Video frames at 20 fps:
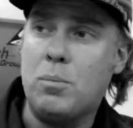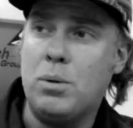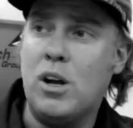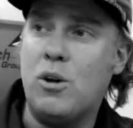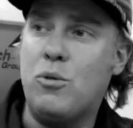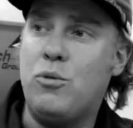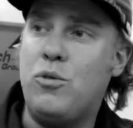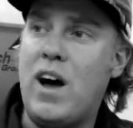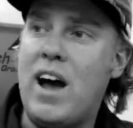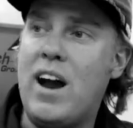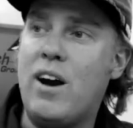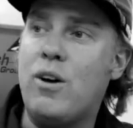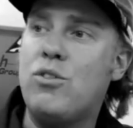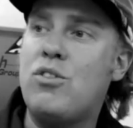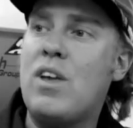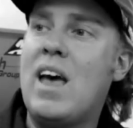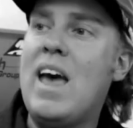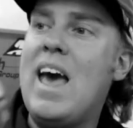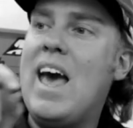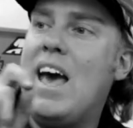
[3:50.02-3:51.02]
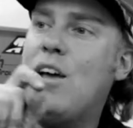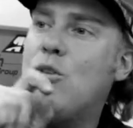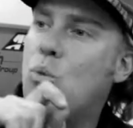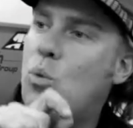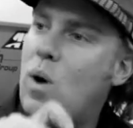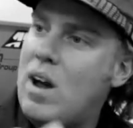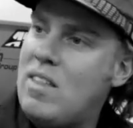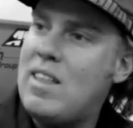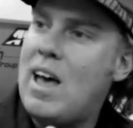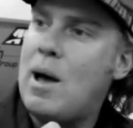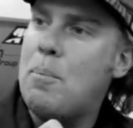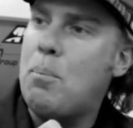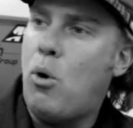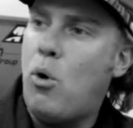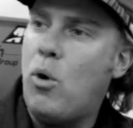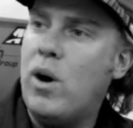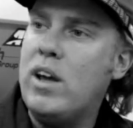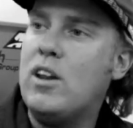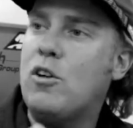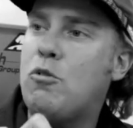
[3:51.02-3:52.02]
plug fires and when that
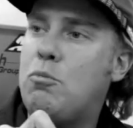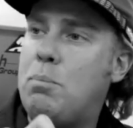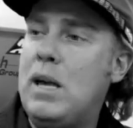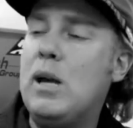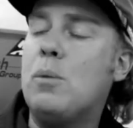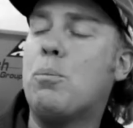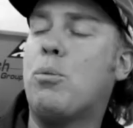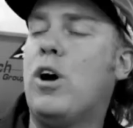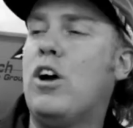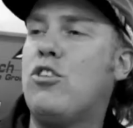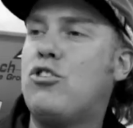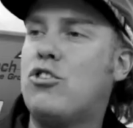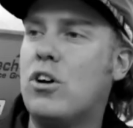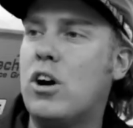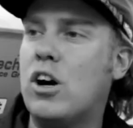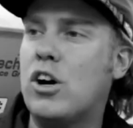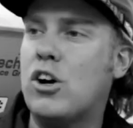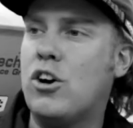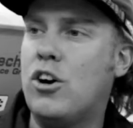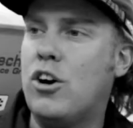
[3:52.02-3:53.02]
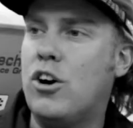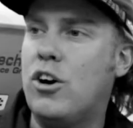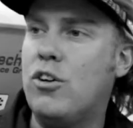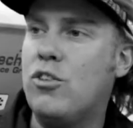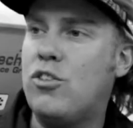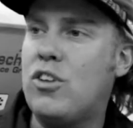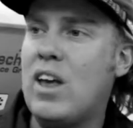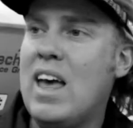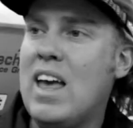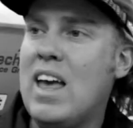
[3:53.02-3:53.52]
point of peak pressure occurs.